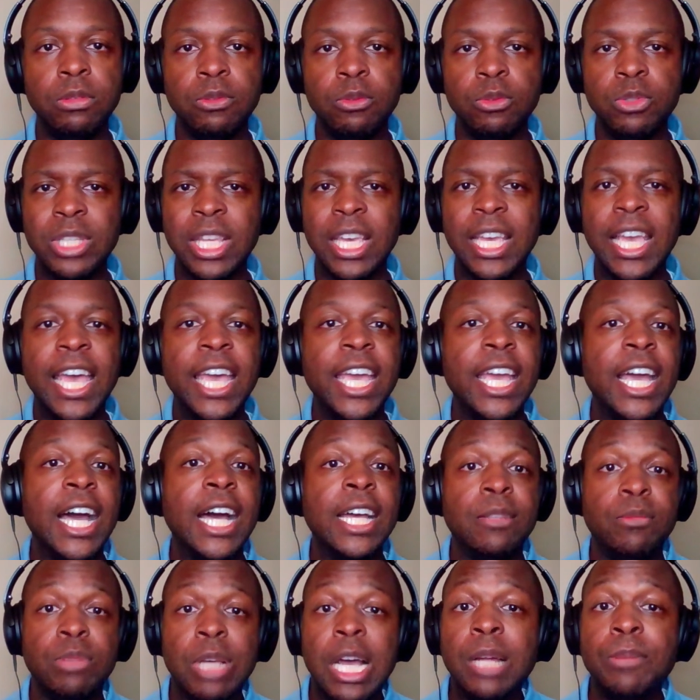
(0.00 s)
say, Hey,
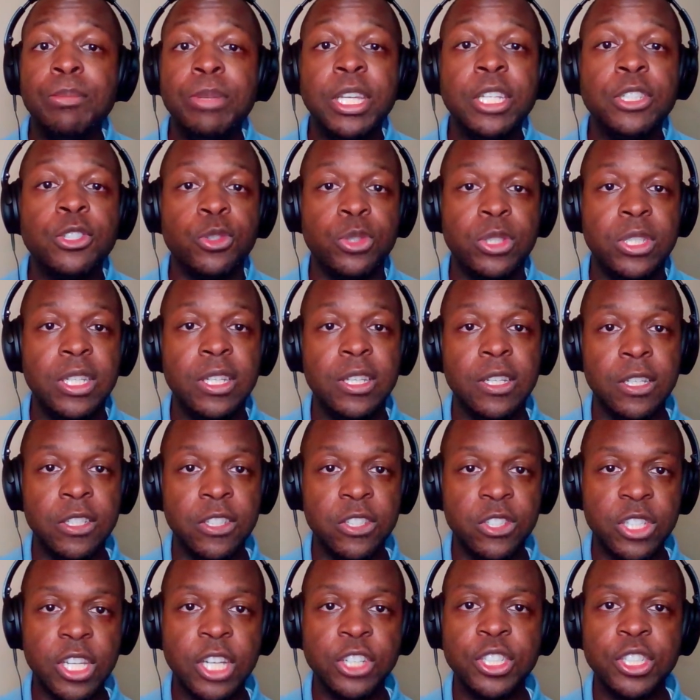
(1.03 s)
I'd, I'd be interested in a
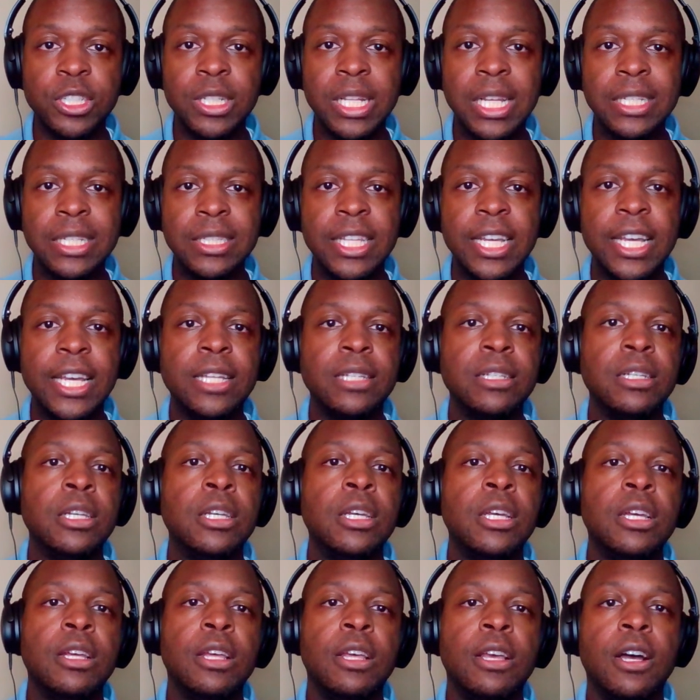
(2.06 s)
discussion like that
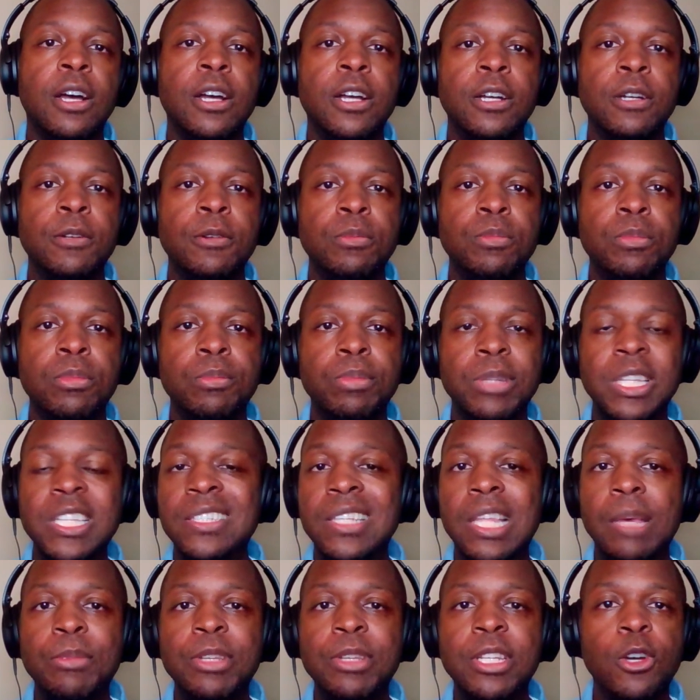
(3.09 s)
uh, please
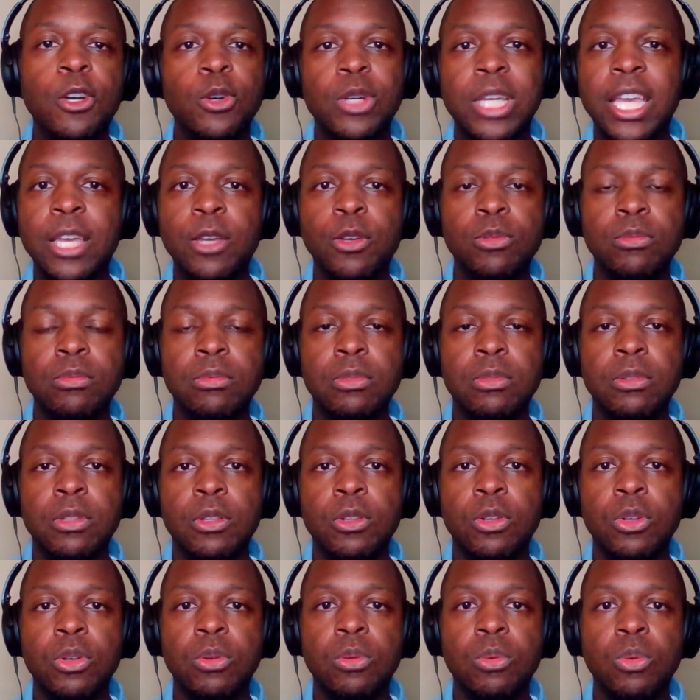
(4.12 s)
let me know. Okay,
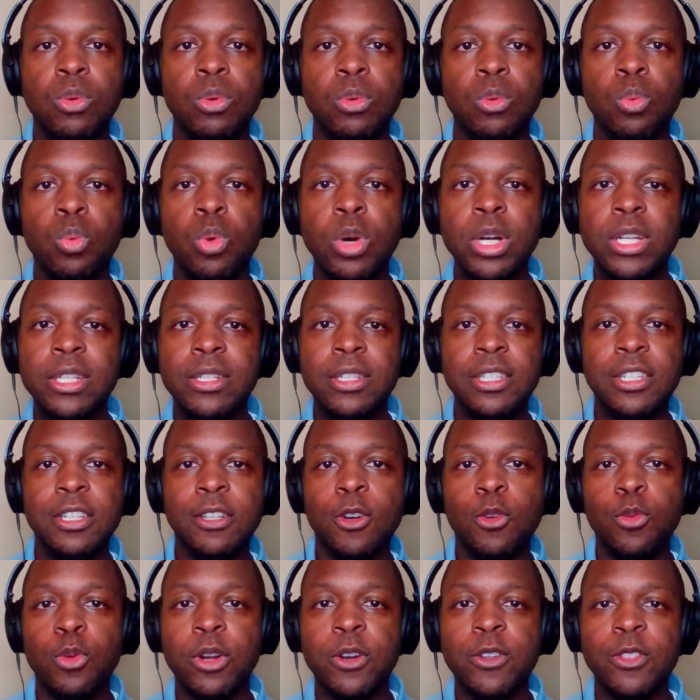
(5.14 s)
what
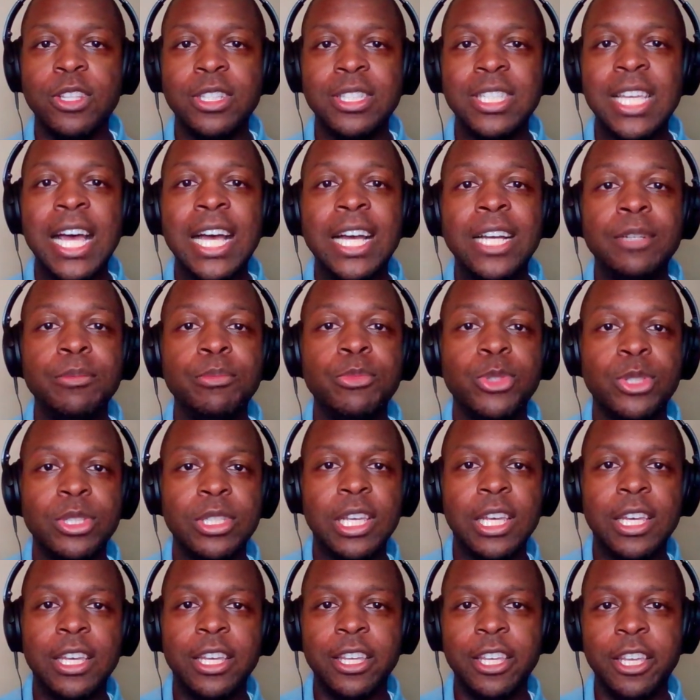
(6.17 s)
what are the times?
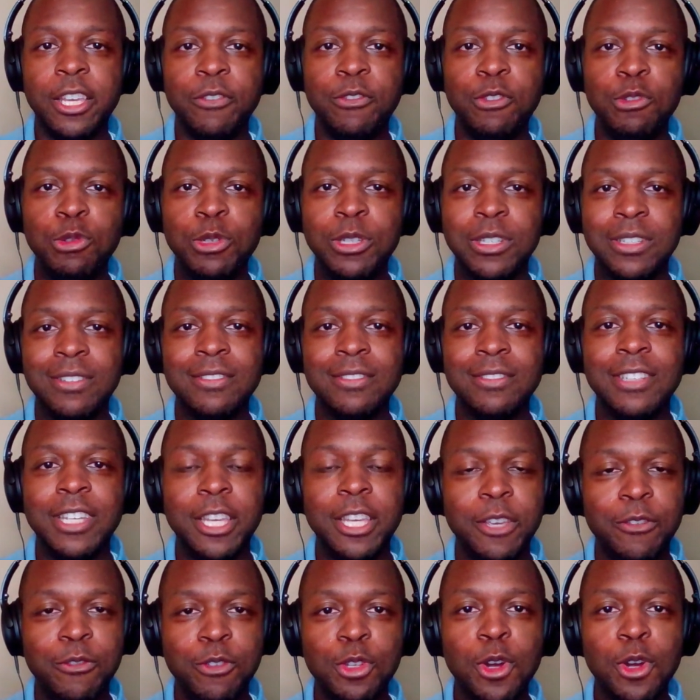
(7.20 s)
If you can,
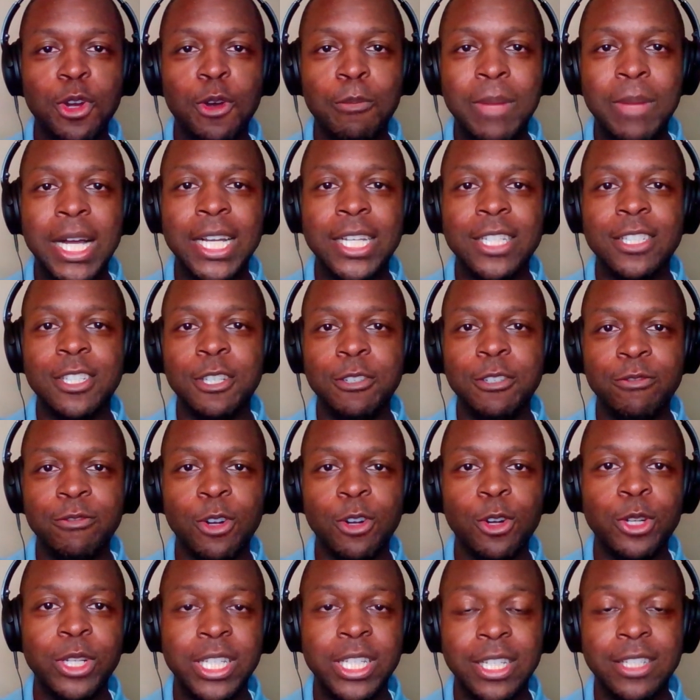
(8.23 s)
if you don't mind
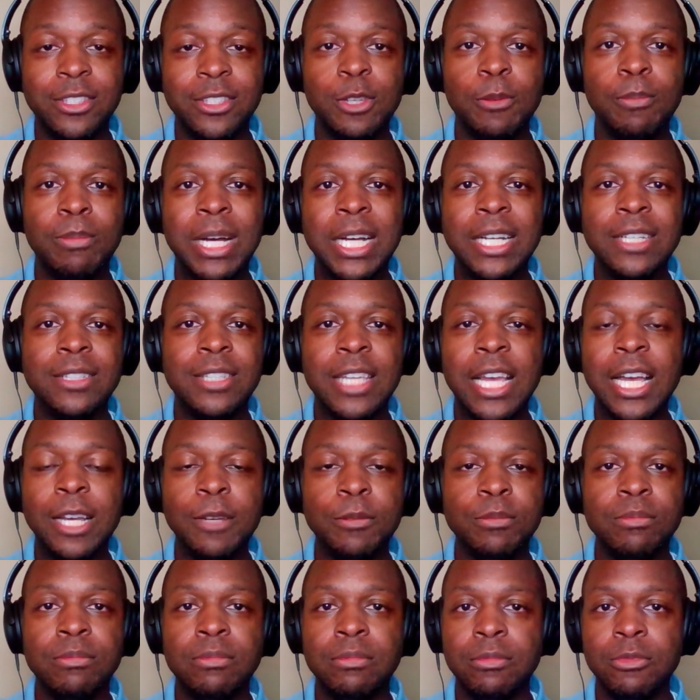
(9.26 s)
converting it to my
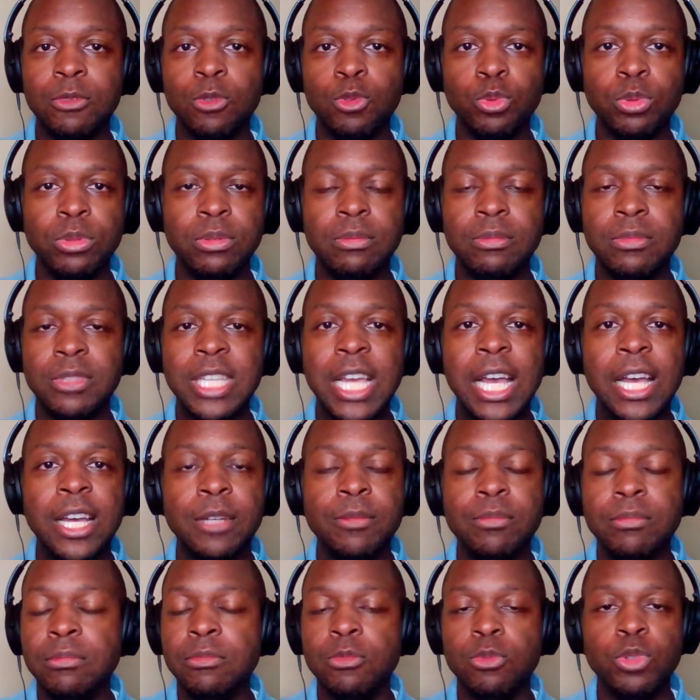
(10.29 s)
time
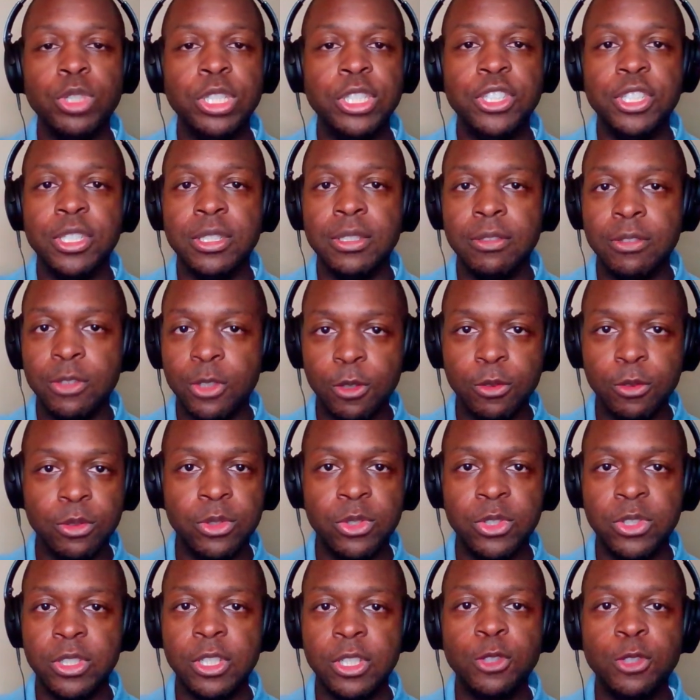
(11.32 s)
time region, so
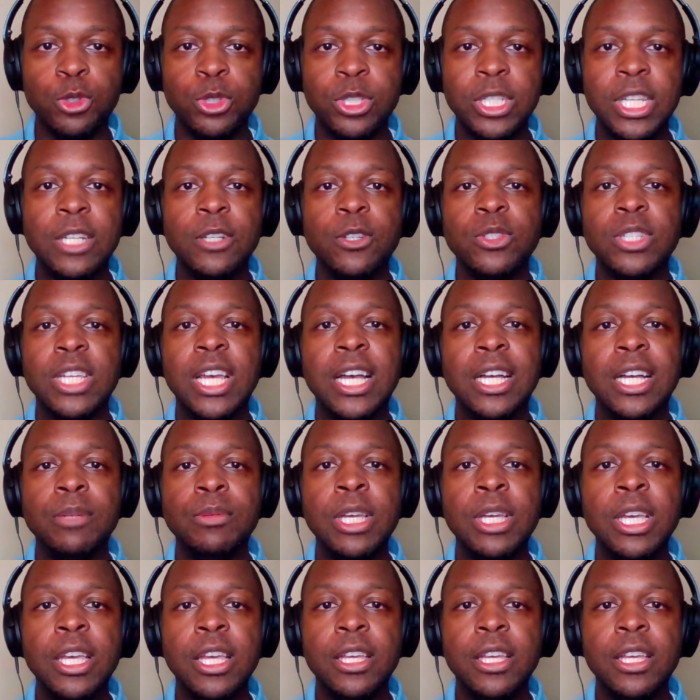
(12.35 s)
Central Standard Time,